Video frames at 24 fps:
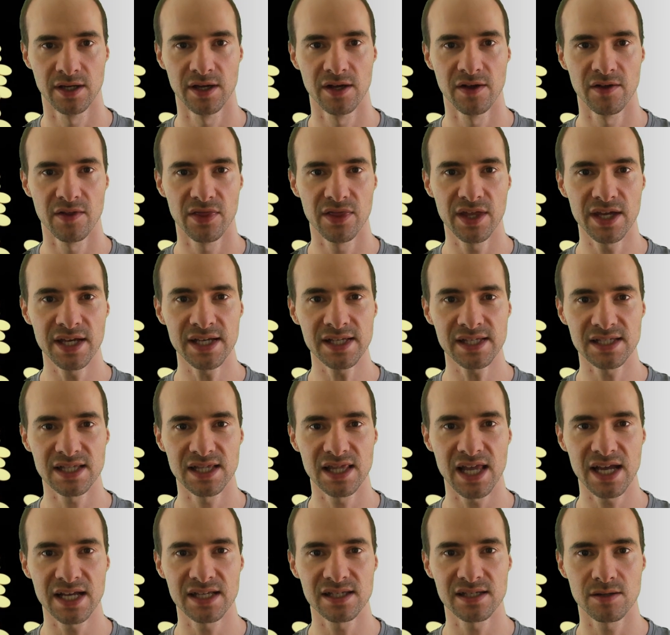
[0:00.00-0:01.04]
This
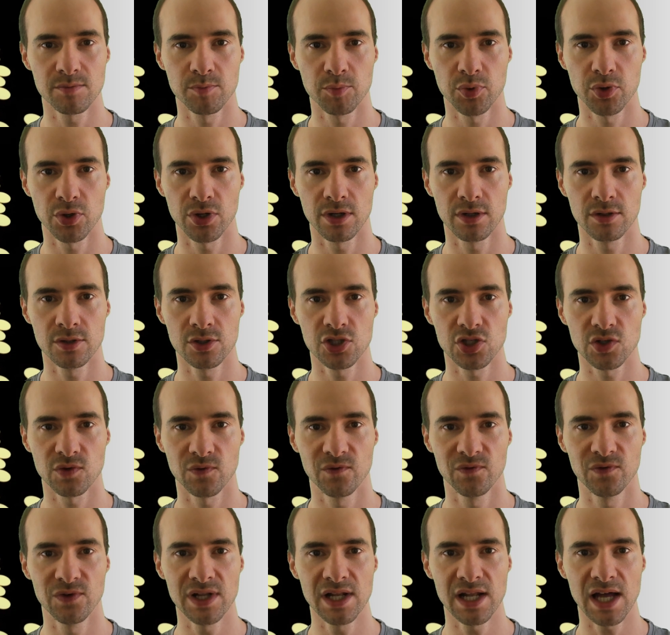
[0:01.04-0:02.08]
lazy approach
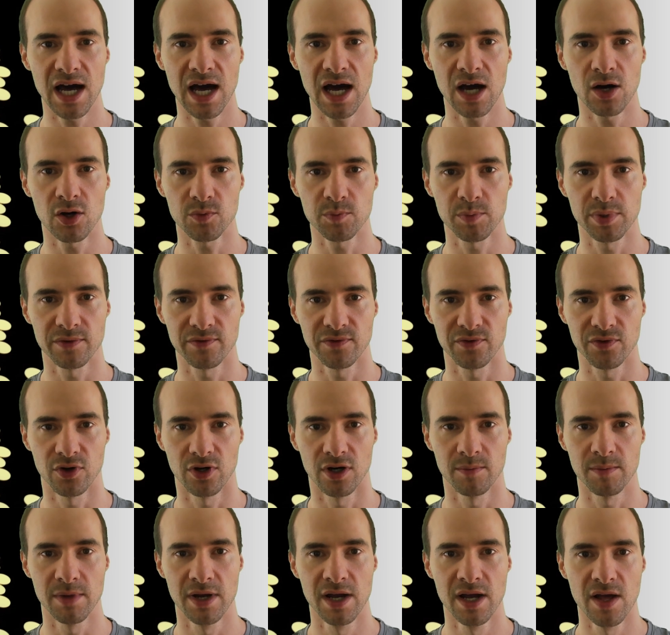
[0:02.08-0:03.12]
will
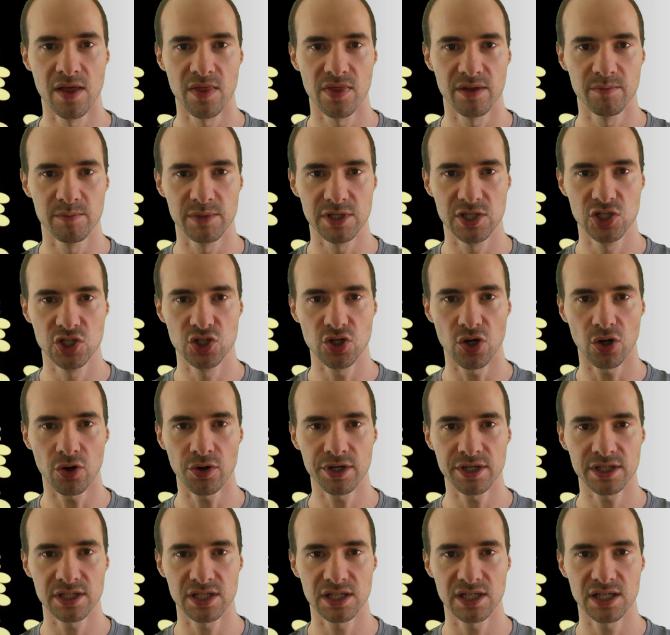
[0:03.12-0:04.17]
outperform the
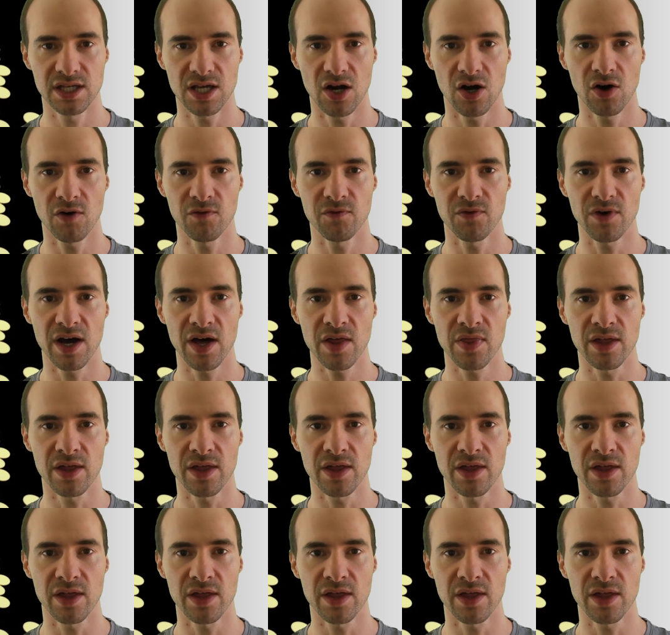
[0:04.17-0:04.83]
majority of other